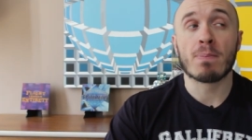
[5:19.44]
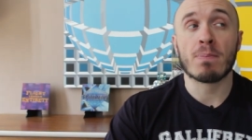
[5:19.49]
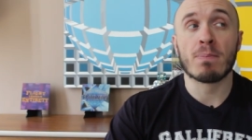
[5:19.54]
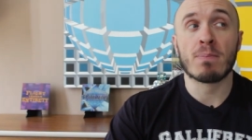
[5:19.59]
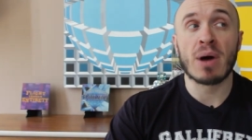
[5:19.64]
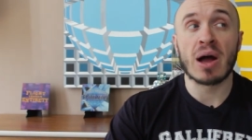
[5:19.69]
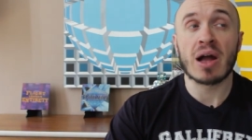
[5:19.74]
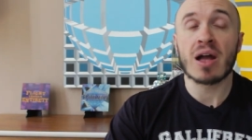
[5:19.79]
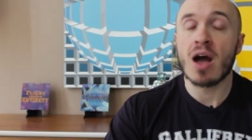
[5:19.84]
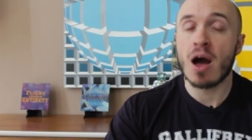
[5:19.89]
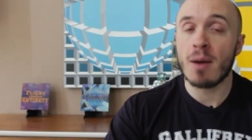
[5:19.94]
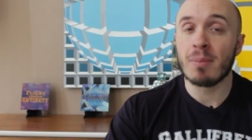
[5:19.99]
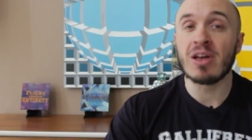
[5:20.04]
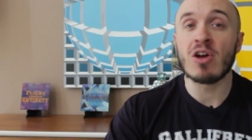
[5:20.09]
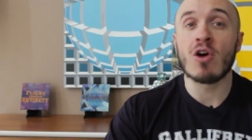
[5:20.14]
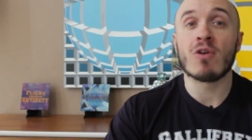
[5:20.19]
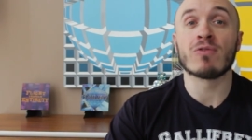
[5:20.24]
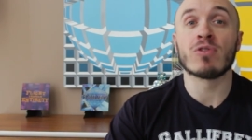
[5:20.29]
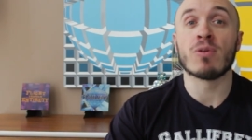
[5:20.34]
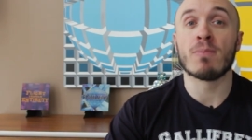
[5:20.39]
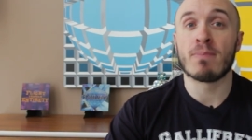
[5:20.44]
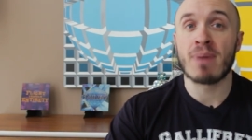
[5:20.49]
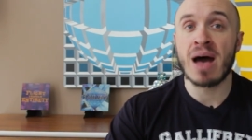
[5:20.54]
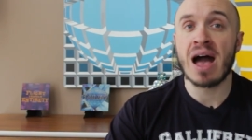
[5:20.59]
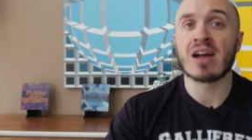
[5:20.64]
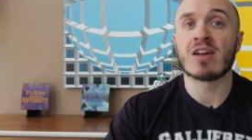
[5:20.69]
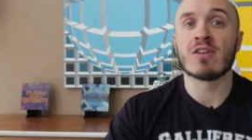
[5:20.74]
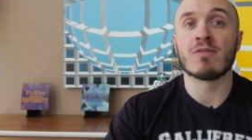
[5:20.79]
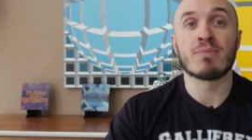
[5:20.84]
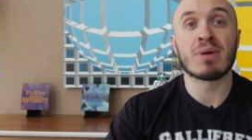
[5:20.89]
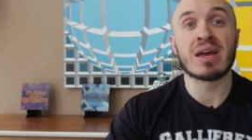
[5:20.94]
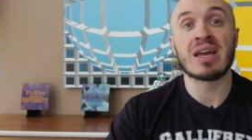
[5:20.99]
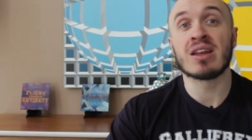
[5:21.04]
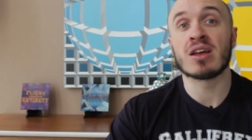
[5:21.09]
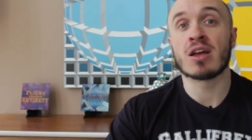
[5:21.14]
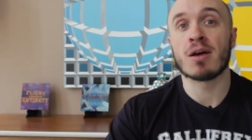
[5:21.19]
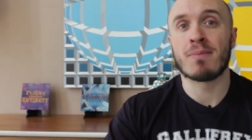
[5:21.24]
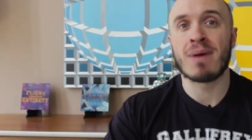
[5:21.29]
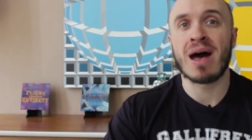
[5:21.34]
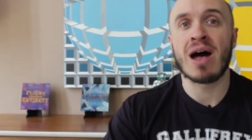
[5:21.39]
But coming off the back of
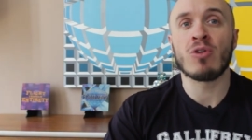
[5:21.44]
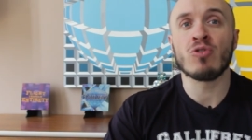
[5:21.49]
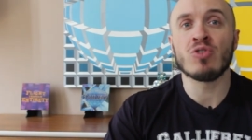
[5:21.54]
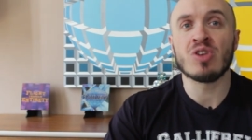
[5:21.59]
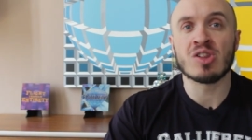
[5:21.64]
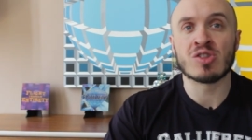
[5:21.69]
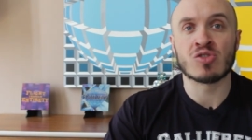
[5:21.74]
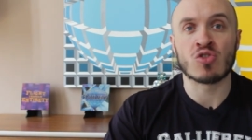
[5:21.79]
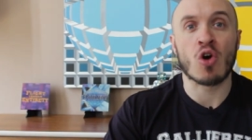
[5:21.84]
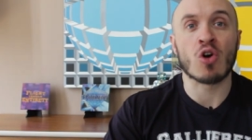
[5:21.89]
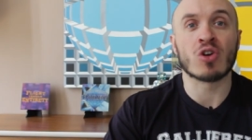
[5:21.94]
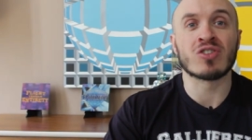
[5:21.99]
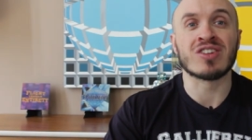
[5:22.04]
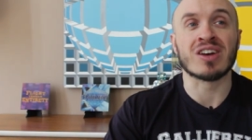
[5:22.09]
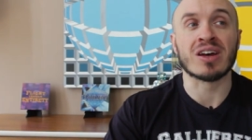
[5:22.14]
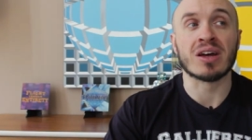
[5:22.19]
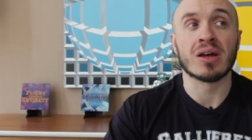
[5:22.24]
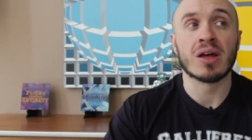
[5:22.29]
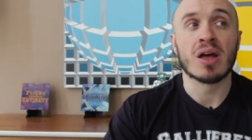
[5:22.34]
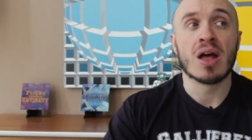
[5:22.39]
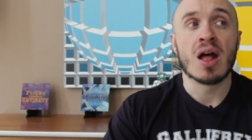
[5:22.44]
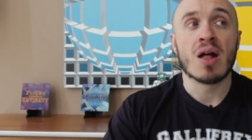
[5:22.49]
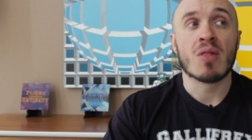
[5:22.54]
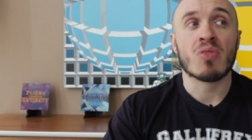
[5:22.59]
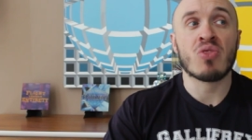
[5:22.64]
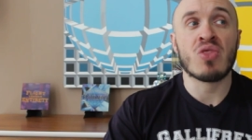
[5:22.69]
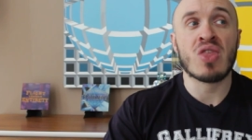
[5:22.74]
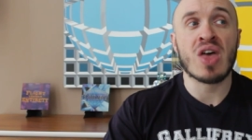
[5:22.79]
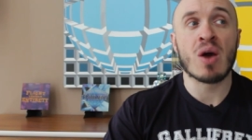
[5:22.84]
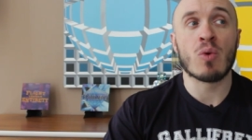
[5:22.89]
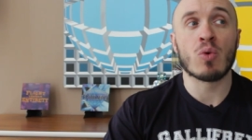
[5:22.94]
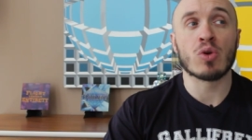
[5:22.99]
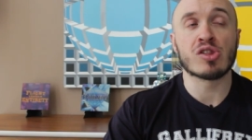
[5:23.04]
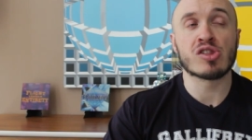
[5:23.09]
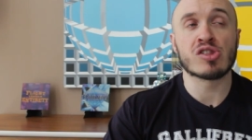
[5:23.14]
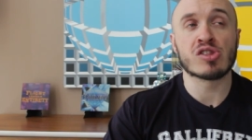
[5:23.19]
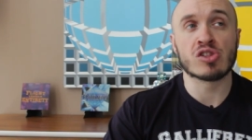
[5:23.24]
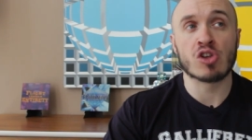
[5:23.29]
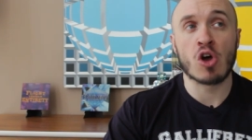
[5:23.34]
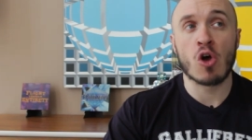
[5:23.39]
Peter Capaldi's Doctor, there was
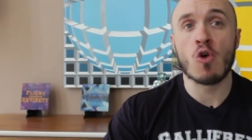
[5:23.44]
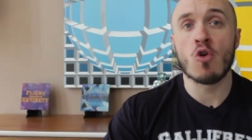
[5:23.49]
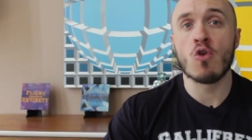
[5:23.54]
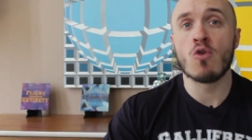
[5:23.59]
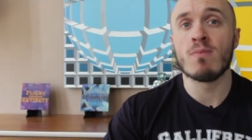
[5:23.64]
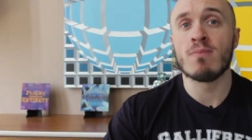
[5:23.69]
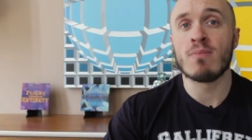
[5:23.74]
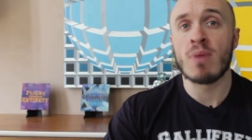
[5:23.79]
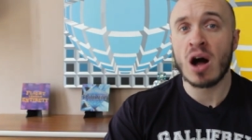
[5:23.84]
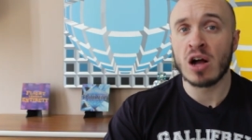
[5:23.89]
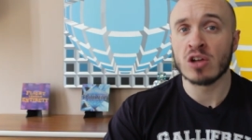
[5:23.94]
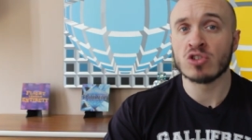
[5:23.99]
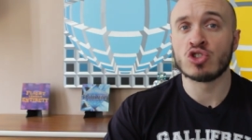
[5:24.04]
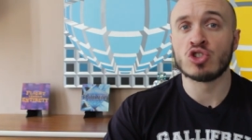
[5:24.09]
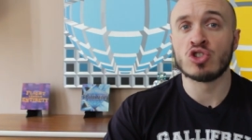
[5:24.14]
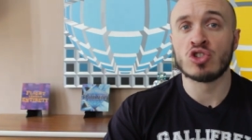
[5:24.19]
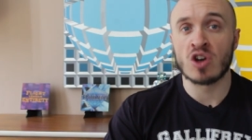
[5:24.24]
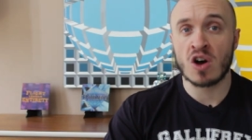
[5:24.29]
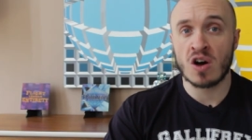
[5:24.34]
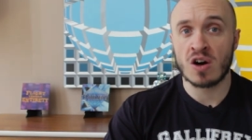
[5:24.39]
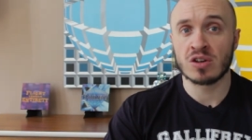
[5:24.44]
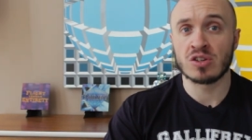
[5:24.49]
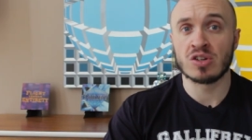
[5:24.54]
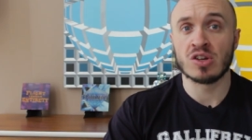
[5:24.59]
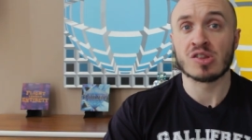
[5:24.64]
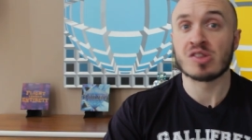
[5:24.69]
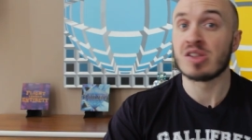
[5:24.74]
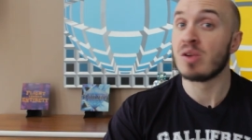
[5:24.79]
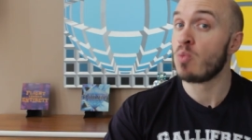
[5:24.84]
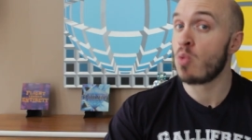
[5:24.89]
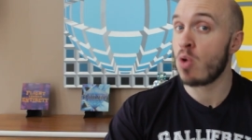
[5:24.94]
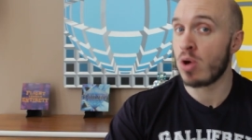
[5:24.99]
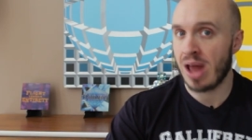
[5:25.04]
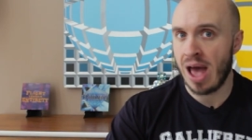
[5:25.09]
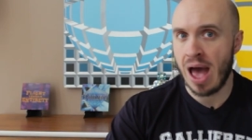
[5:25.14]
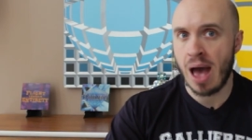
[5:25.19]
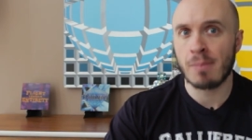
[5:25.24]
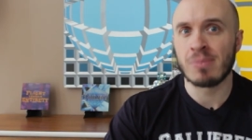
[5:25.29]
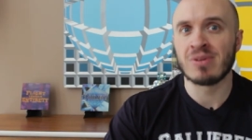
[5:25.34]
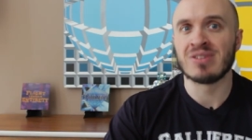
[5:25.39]
so much darkness in what
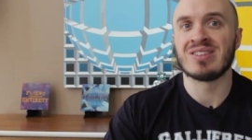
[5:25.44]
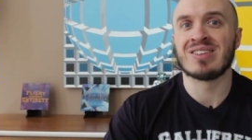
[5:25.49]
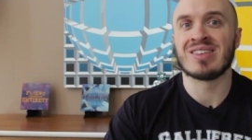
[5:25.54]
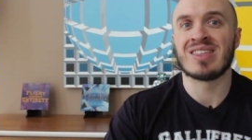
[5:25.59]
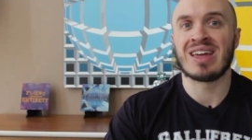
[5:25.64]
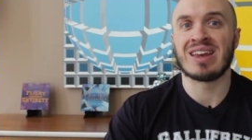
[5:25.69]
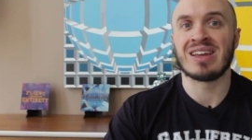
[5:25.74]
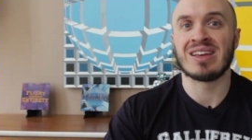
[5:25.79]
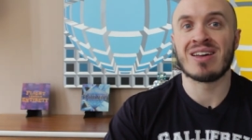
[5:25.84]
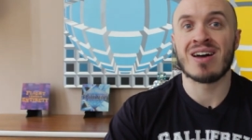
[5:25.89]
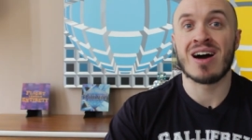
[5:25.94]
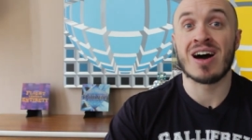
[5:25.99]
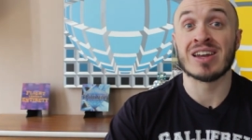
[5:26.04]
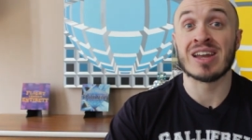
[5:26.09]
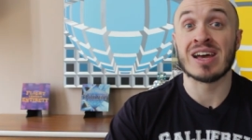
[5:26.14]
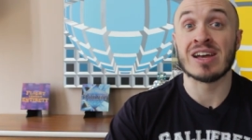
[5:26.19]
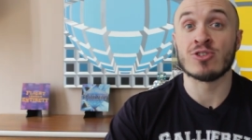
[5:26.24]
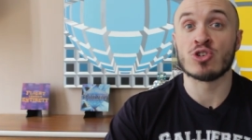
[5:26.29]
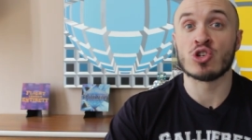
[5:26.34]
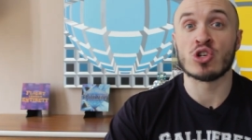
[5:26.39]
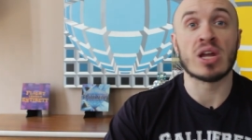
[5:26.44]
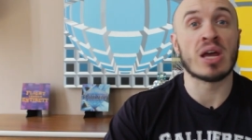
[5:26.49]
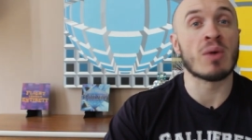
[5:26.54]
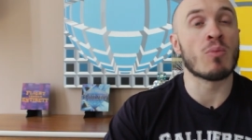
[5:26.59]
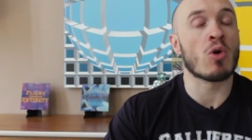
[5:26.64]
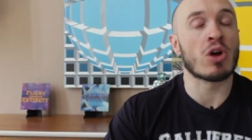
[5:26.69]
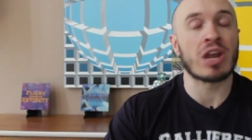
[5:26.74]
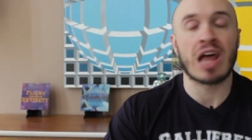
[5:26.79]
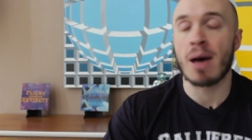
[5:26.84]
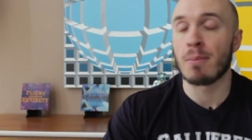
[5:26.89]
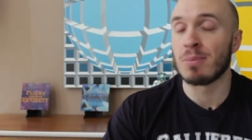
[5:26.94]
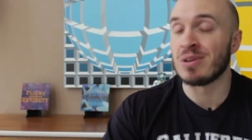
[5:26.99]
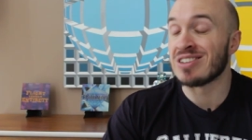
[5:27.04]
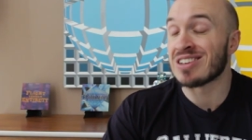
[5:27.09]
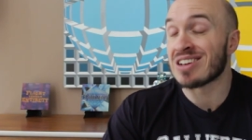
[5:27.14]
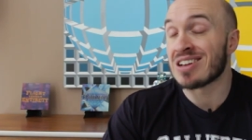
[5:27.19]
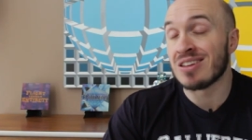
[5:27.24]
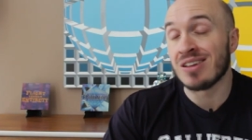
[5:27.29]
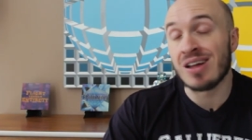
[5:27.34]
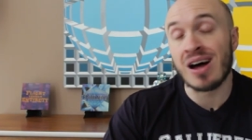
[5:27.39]
happened to that incarnation, in what happened
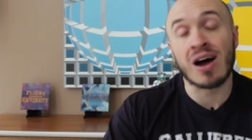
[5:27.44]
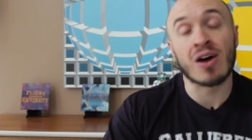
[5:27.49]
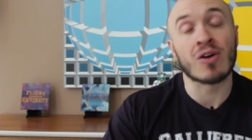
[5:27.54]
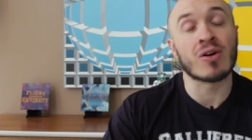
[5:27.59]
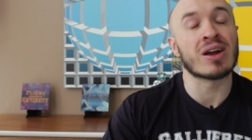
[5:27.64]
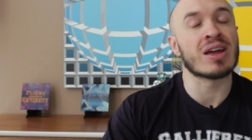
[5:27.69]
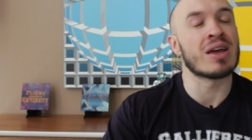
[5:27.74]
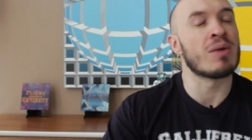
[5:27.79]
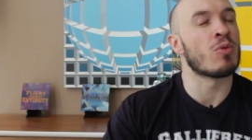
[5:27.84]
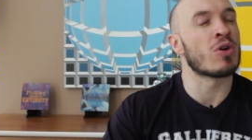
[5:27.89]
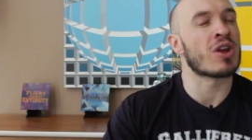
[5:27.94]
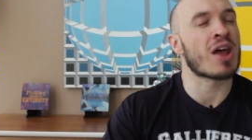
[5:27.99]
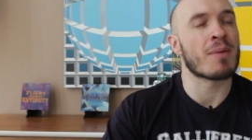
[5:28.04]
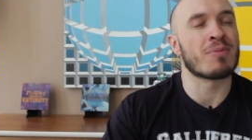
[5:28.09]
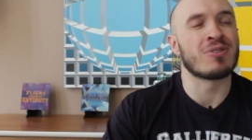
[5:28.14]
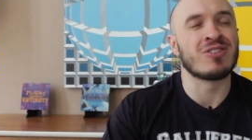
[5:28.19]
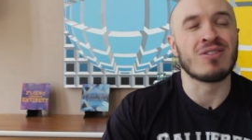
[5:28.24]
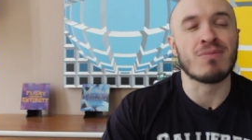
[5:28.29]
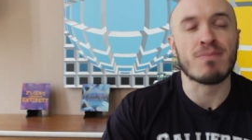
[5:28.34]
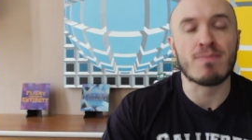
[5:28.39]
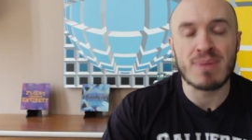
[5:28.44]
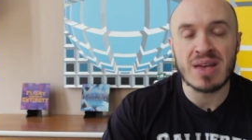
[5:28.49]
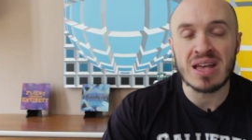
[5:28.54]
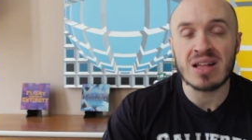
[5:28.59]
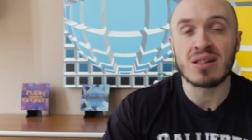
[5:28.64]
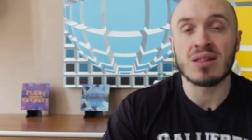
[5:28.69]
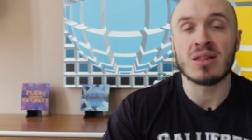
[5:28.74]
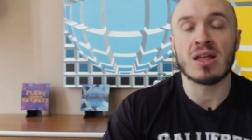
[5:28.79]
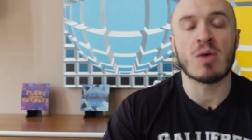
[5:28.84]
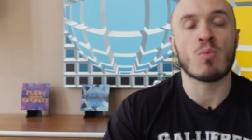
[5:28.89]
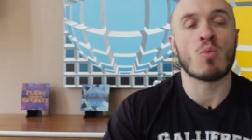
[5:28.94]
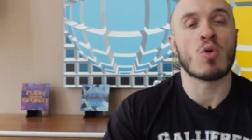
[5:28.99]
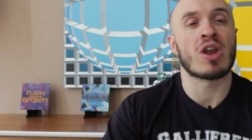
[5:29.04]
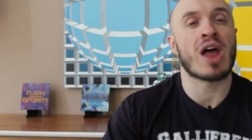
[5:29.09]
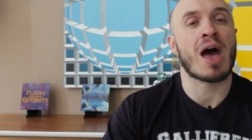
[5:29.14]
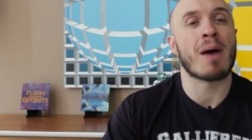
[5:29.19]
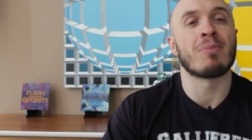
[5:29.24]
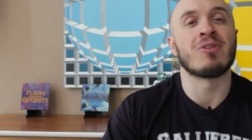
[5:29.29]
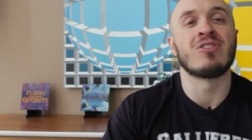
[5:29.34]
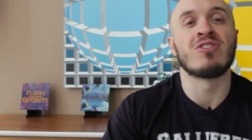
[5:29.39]
to Clara, in what happened to Bill, in
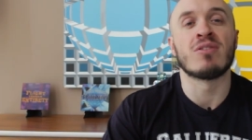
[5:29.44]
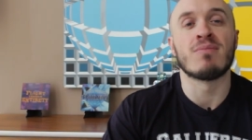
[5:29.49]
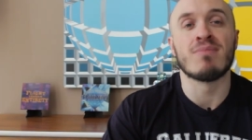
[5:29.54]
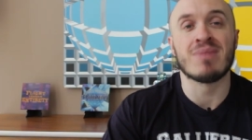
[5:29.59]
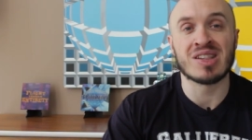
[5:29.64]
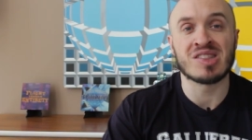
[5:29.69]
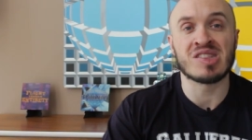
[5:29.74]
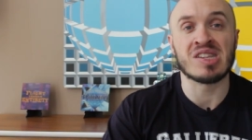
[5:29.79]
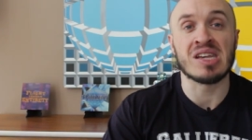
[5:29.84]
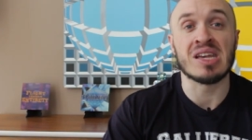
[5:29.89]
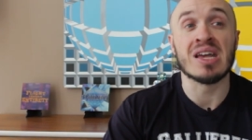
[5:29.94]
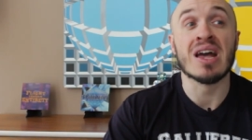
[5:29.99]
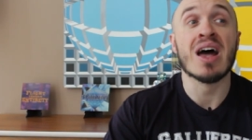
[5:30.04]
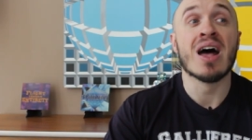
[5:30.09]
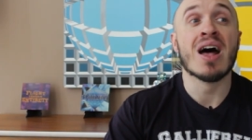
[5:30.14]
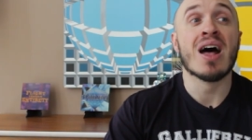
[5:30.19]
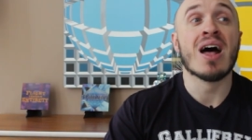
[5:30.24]
what happened to Missy,